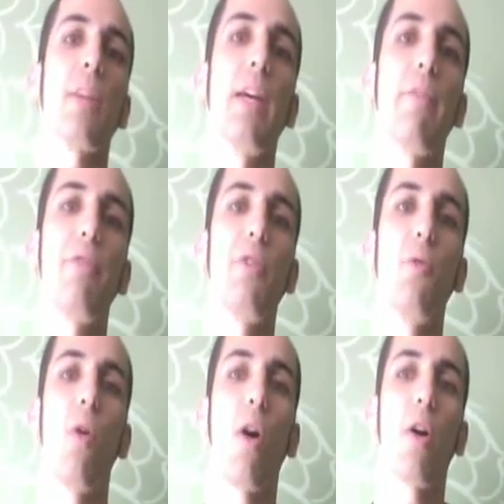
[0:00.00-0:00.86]
If
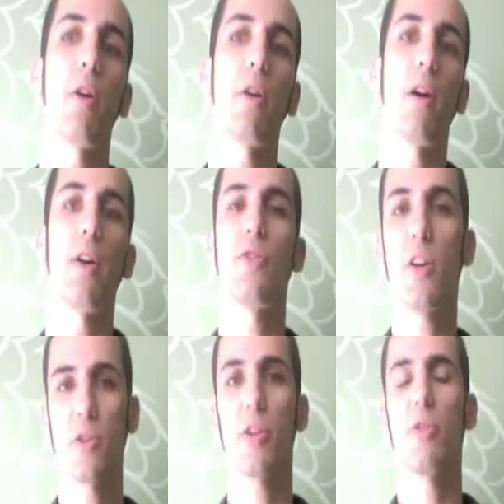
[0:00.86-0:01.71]
you are a
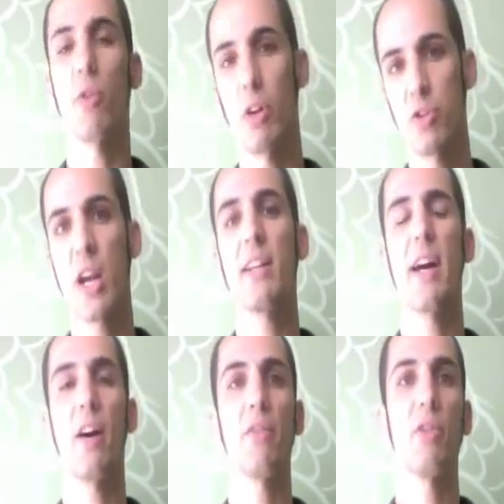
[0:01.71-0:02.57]
judger and you wrote a J
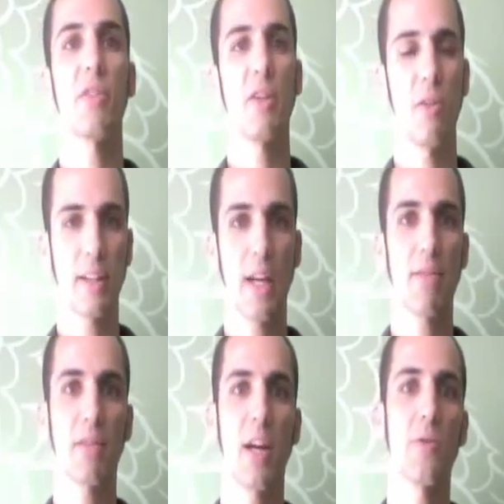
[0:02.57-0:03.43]
down, you said you'd like to
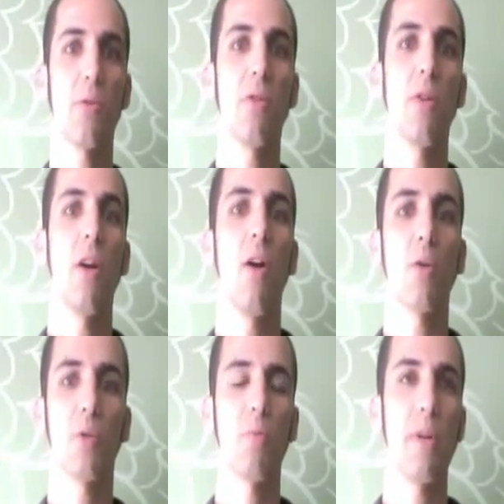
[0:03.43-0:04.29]
have a schedule
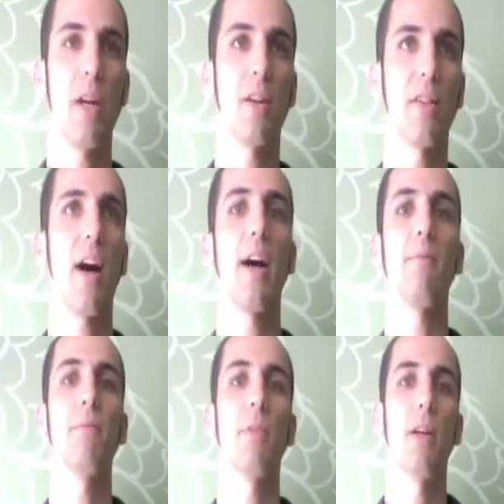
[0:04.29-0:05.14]
or sort of be on
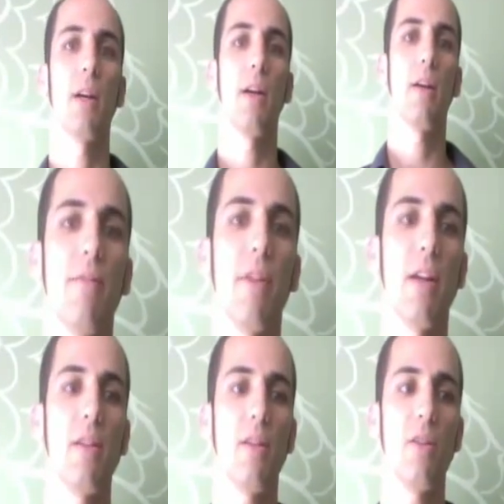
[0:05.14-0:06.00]
time,
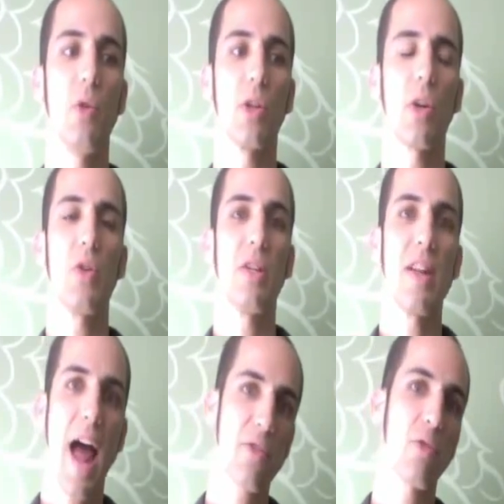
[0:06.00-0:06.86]
then you're going to
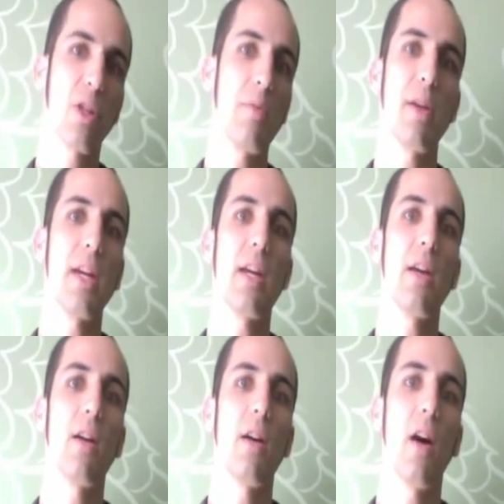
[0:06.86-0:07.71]
naturally
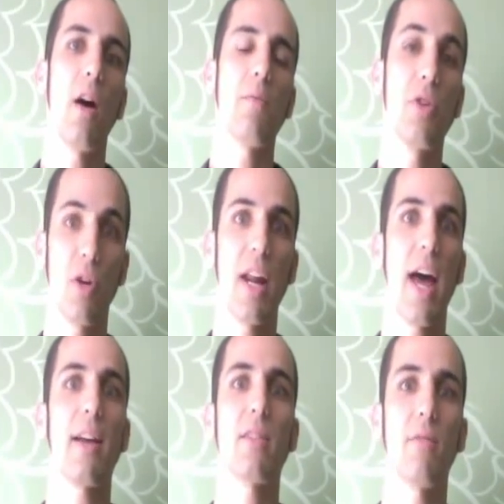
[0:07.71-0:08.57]
be good
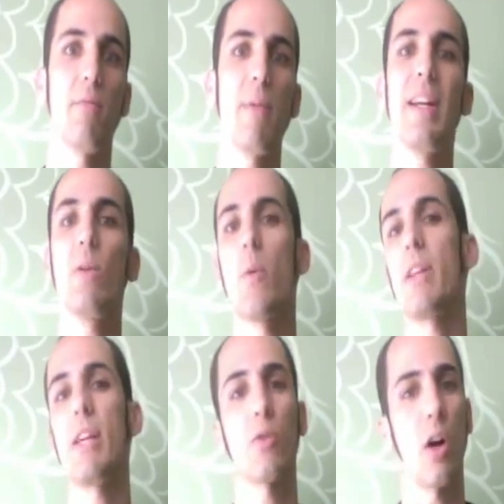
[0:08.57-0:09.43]
at meeting
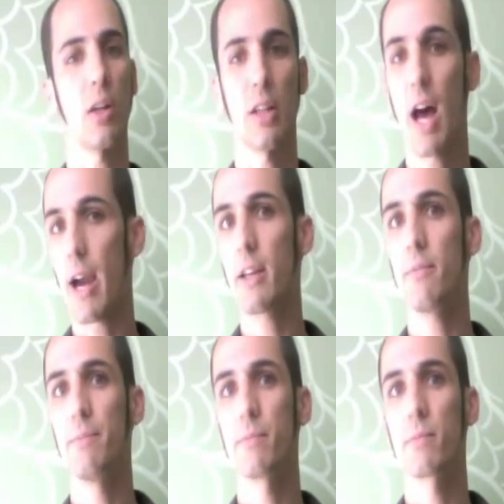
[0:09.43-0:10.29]
women either
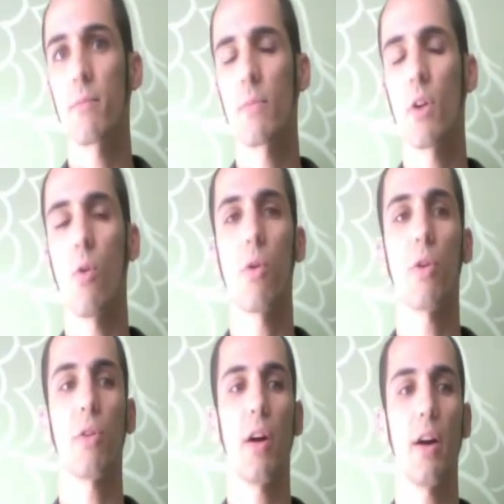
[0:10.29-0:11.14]
online
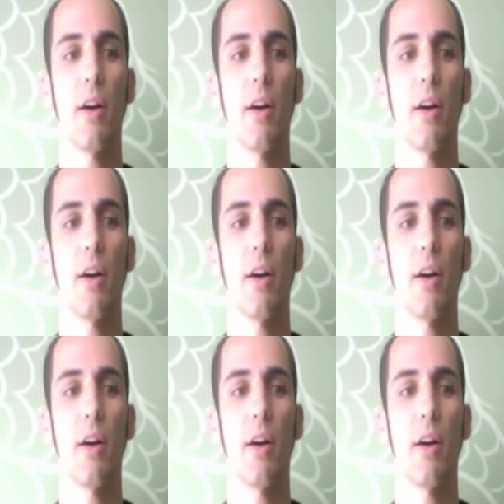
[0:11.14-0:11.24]
or